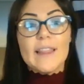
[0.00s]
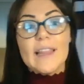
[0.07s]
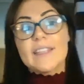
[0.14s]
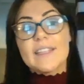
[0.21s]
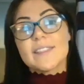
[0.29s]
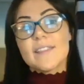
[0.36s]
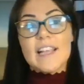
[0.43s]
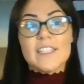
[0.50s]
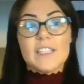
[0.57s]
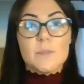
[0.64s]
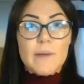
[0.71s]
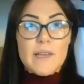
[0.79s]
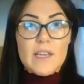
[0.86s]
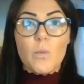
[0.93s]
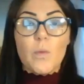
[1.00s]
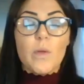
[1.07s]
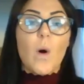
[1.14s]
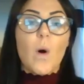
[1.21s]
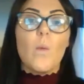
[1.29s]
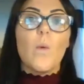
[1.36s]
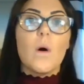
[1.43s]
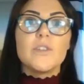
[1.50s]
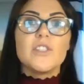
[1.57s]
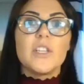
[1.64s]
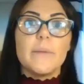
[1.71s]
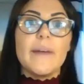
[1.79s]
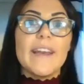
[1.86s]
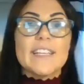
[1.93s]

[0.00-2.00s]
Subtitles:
let's speed up with what we're doing.